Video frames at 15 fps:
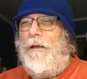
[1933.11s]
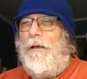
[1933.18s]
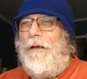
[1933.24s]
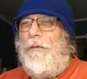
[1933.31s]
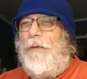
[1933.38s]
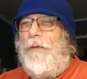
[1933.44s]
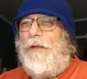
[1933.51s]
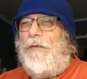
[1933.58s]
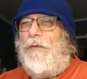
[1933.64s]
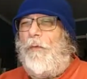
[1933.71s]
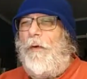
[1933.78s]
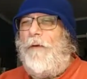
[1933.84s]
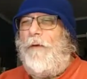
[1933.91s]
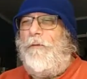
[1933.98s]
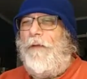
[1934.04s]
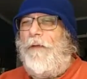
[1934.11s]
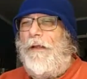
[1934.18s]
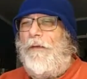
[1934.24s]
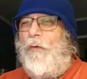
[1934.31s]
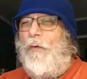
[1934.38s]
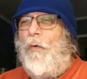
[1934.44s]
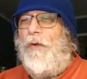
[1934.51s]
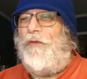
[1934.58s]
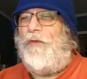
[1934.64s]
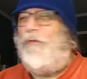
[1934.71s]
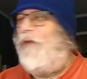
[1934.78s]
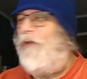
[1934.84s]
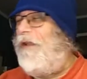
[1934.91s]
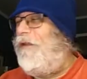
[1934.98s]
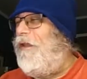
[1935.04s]
uh, Red Dwarf going
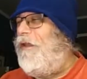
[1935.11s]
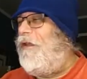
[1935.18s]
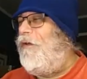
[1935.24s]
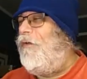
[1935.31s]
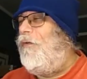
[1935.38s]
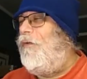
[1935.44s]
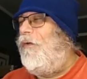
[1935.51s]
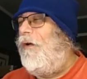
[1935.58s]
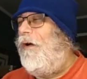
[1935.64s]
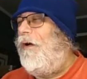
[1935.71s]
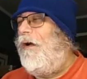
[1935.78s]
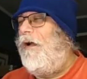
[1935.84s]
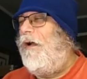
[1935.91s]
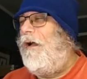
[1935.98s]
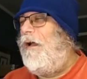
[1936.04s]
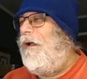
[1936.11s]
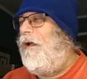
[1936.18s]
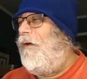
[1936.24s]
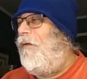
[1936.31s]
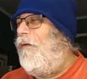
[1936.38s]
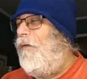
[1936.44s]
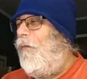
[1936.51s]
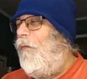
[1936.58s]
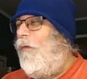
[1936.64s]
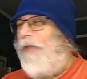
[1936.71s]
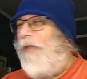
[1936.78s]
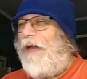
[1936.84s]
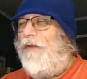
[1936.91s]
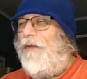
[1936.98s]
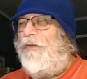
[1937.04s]
straight to you
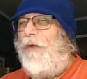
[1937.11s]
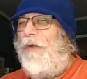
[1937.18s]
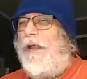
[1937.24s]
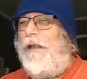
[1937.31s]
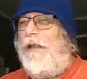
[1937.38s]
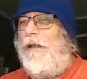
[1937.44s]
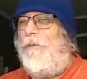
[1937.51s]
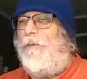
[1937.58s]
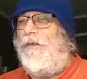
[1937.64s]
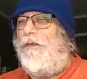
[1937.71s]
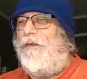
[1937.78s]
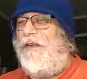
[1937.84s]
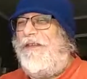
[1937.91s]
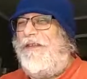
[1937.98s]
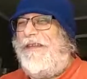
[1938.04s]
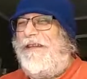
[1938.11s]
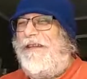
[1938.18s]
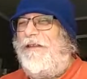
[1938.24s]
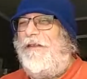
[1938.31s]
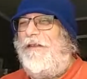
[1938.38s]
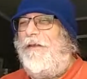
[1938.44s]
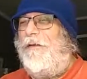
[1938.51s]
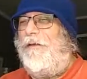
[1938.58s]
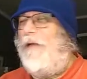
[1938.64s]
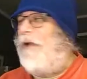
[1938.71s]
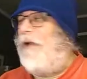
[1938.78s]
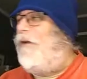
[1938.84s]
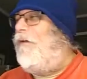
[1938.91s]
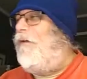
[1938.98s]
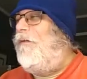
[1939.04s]
without a trade, I'm just gonna send it to you,
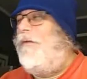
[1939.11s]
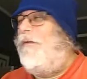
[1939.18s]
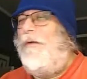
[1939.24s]
Echo.